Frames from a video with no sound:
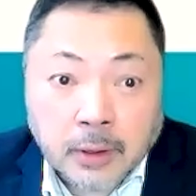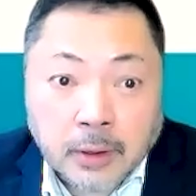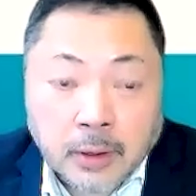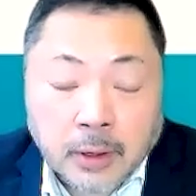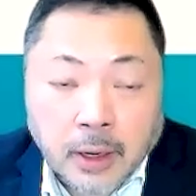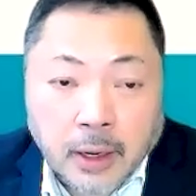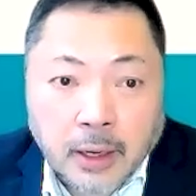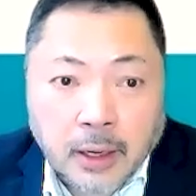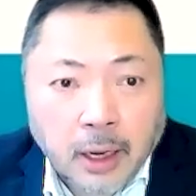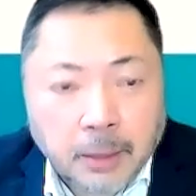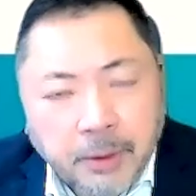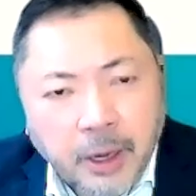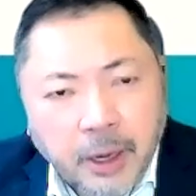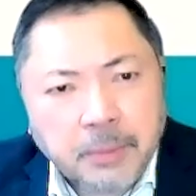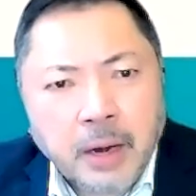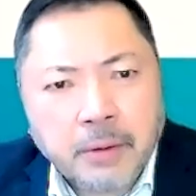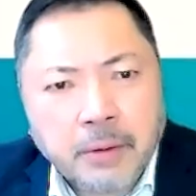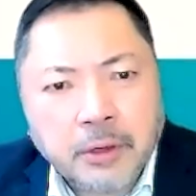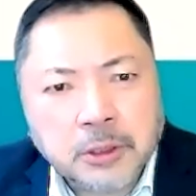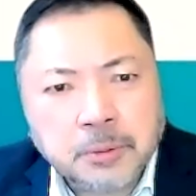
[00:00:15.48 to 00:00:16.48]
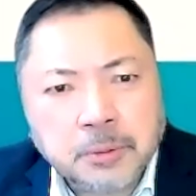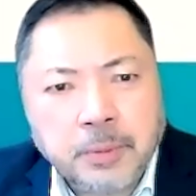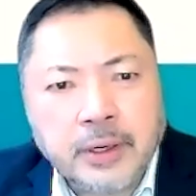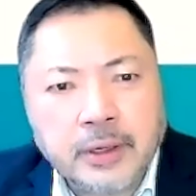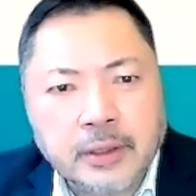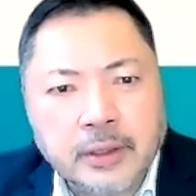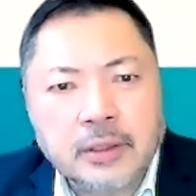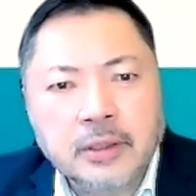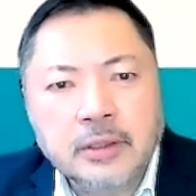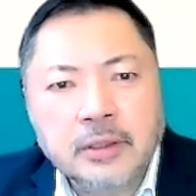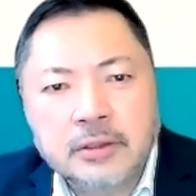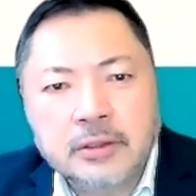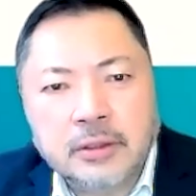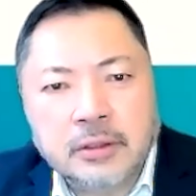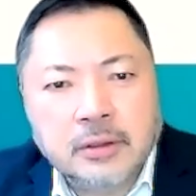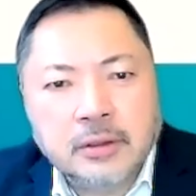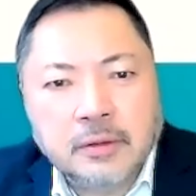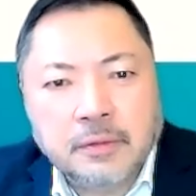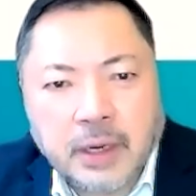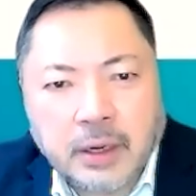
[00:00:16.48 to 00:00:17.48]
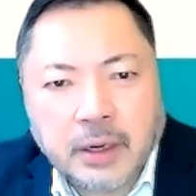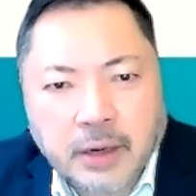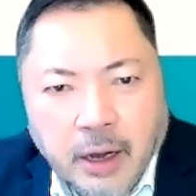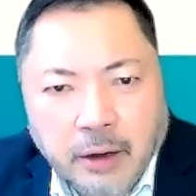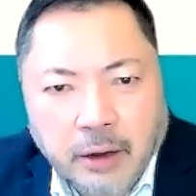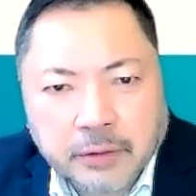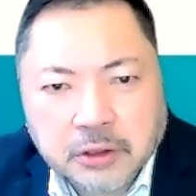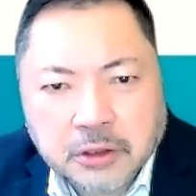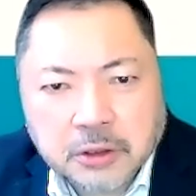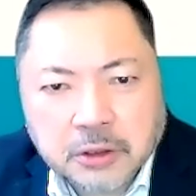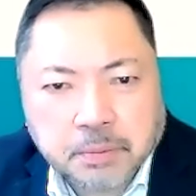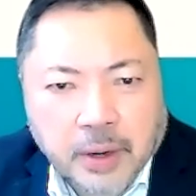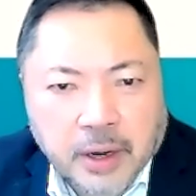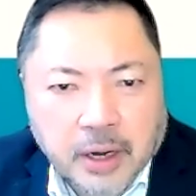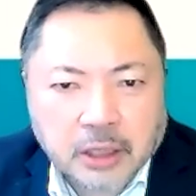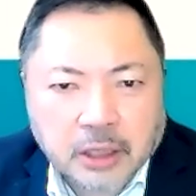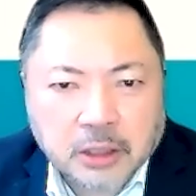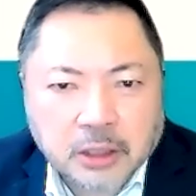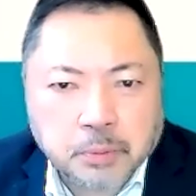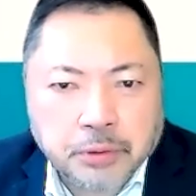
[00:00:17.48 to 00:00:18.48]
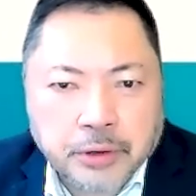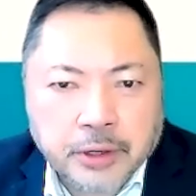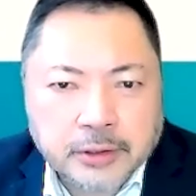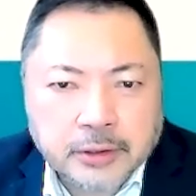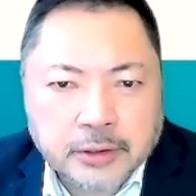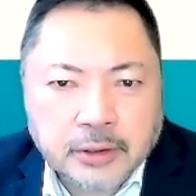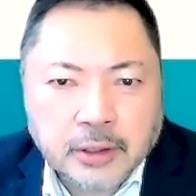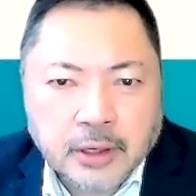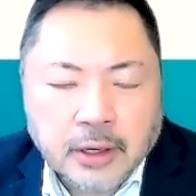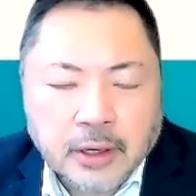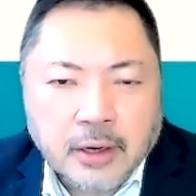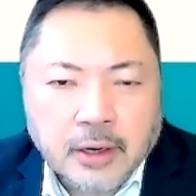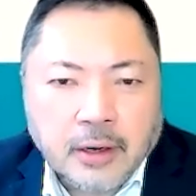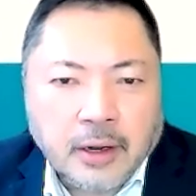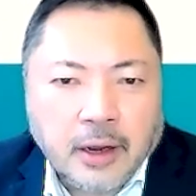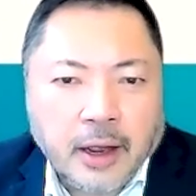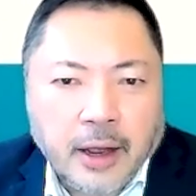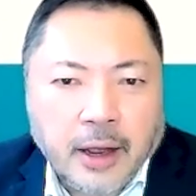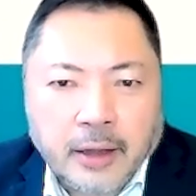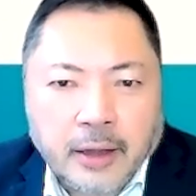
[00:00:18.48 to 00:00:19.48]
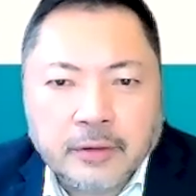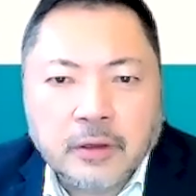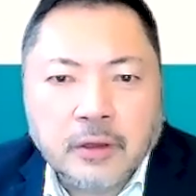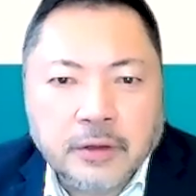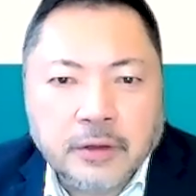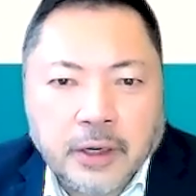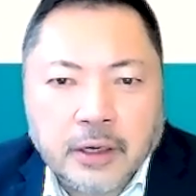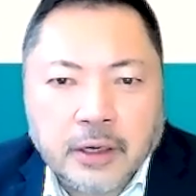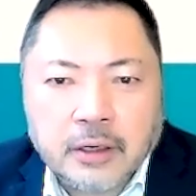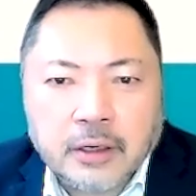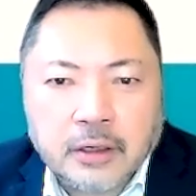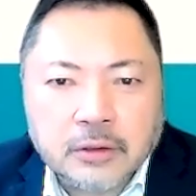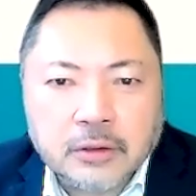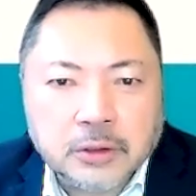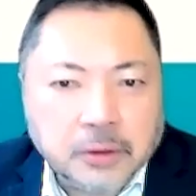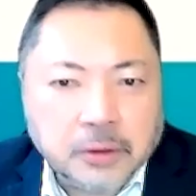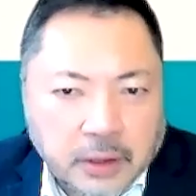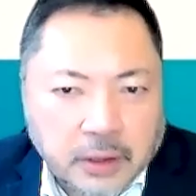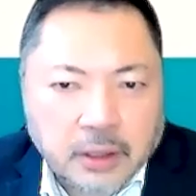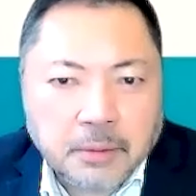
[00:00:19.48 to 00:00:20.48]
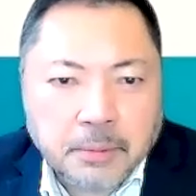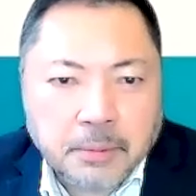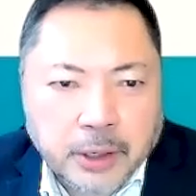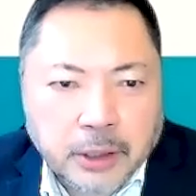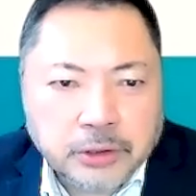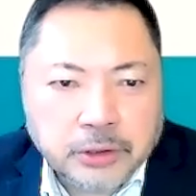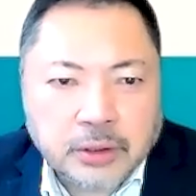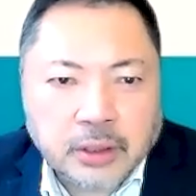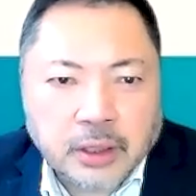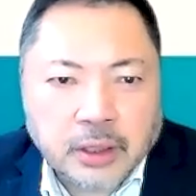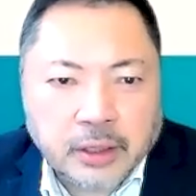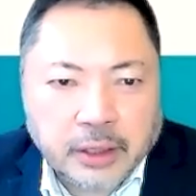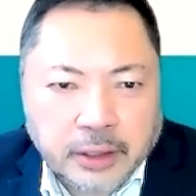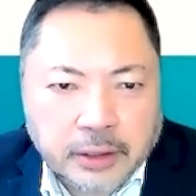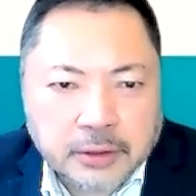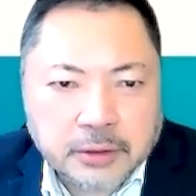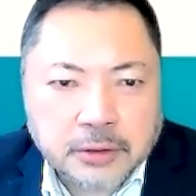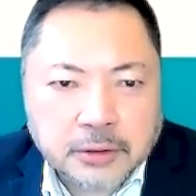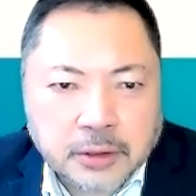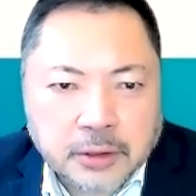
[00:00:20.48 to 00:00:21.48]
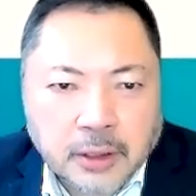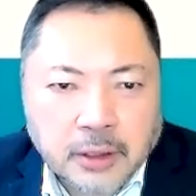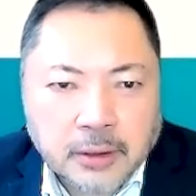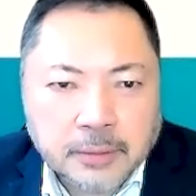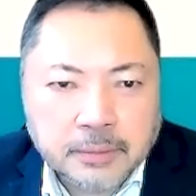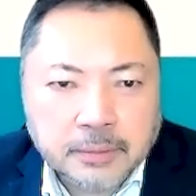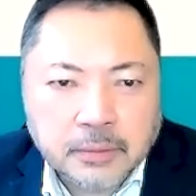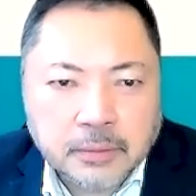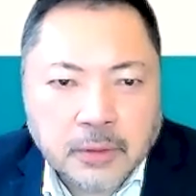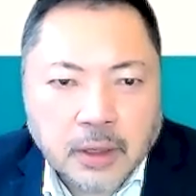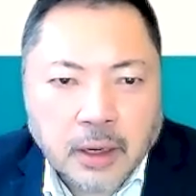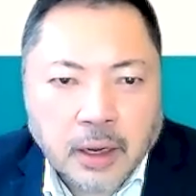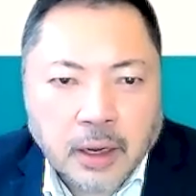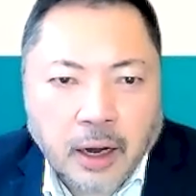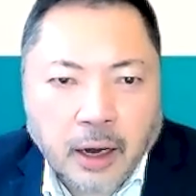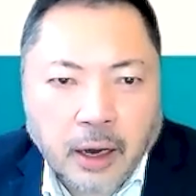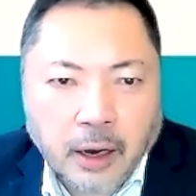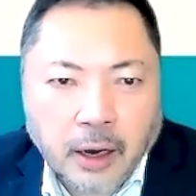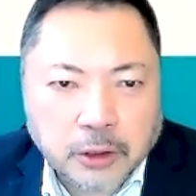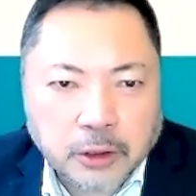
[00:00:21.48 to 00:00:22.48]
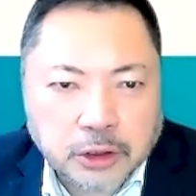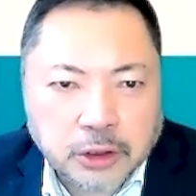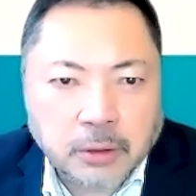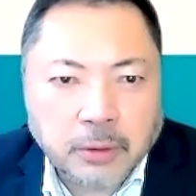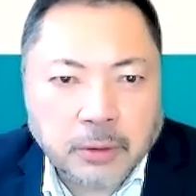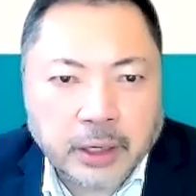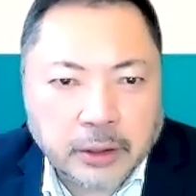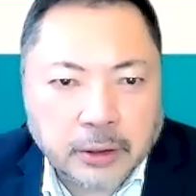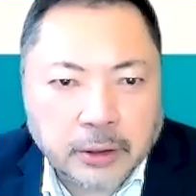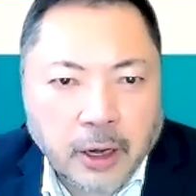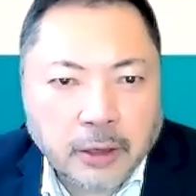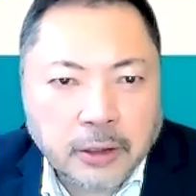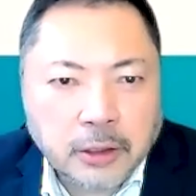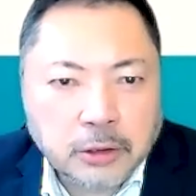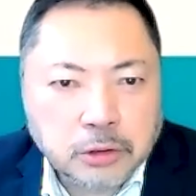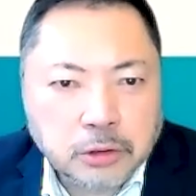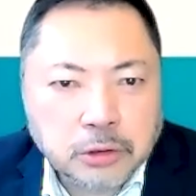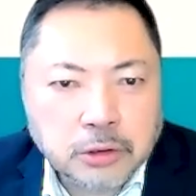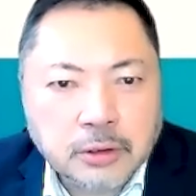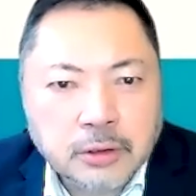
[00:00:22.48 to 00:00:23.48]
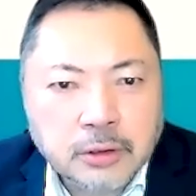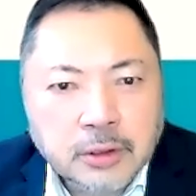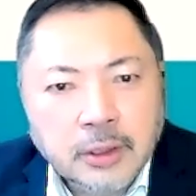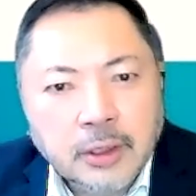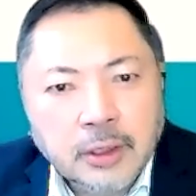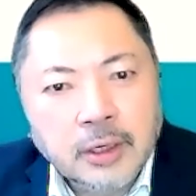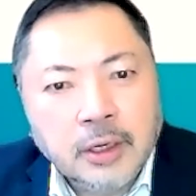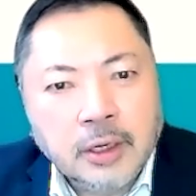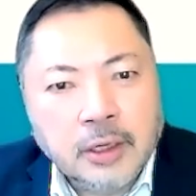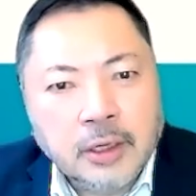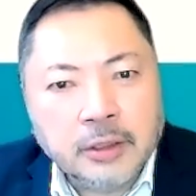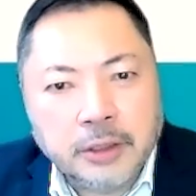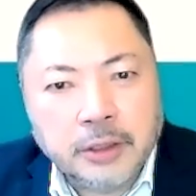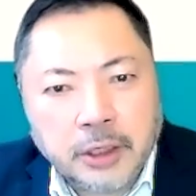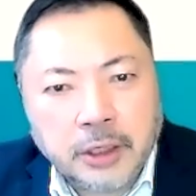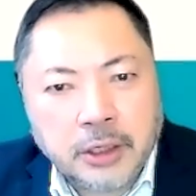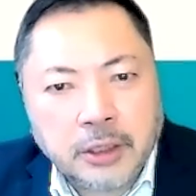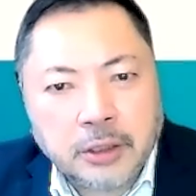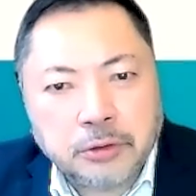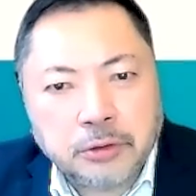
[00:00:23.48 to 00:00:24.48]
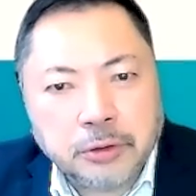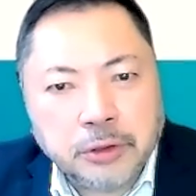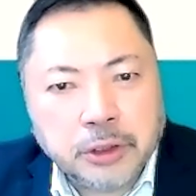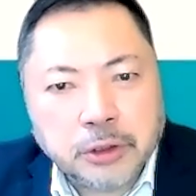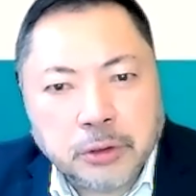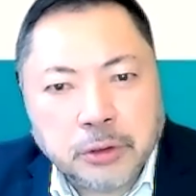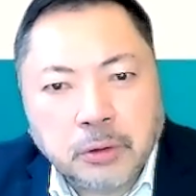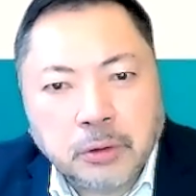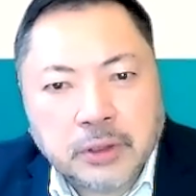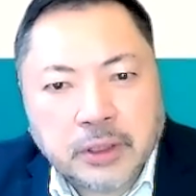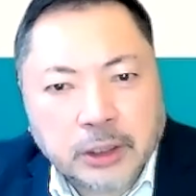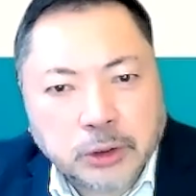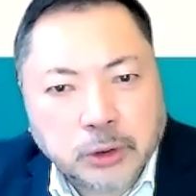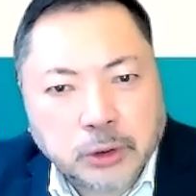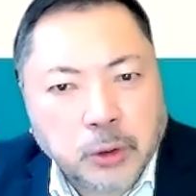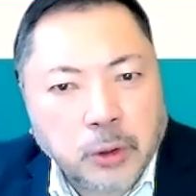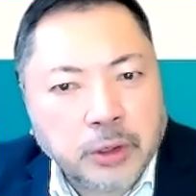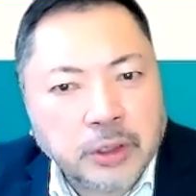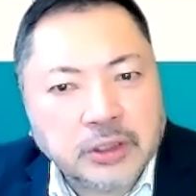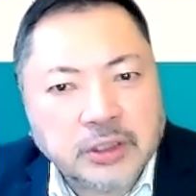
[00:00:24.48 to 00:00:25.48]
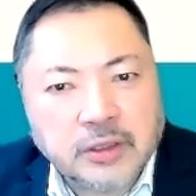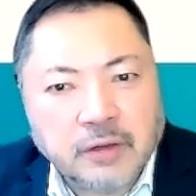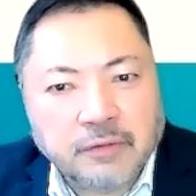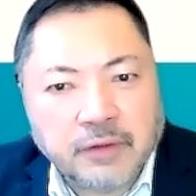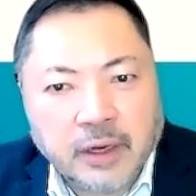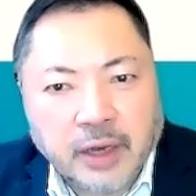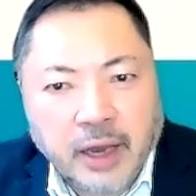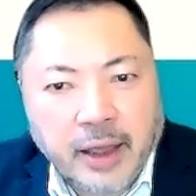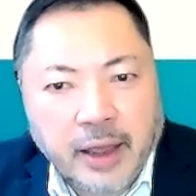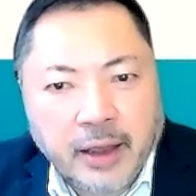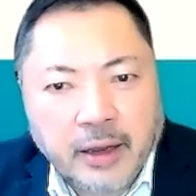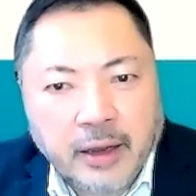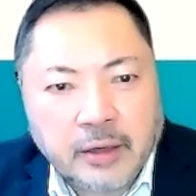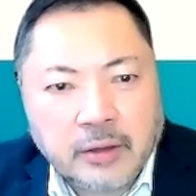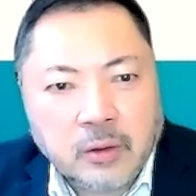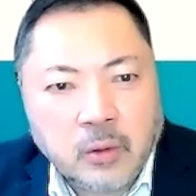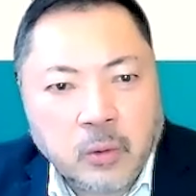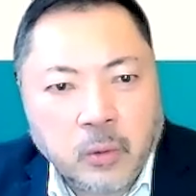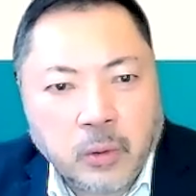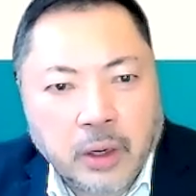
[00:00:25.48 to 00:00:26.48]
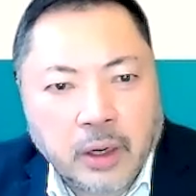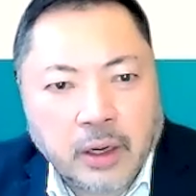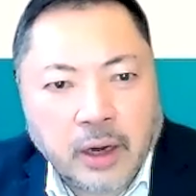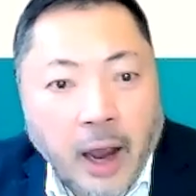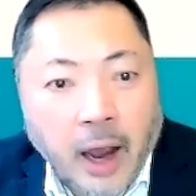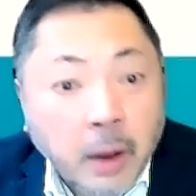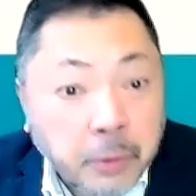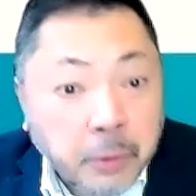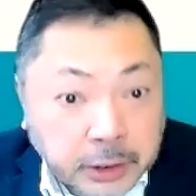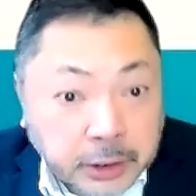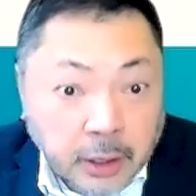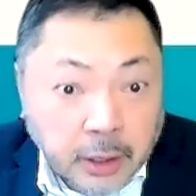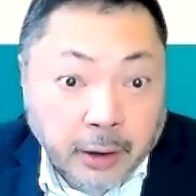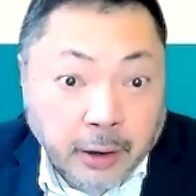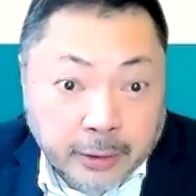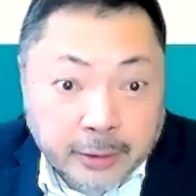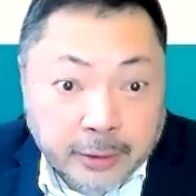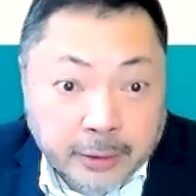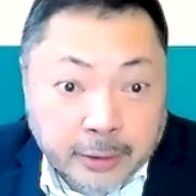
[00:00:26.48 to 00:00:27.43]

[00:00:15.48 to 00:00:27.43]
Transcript: and I pay my respect to their elders, past, present, and to their emerging leaders. I also acknowledged the traditional custodians of the land where I reside,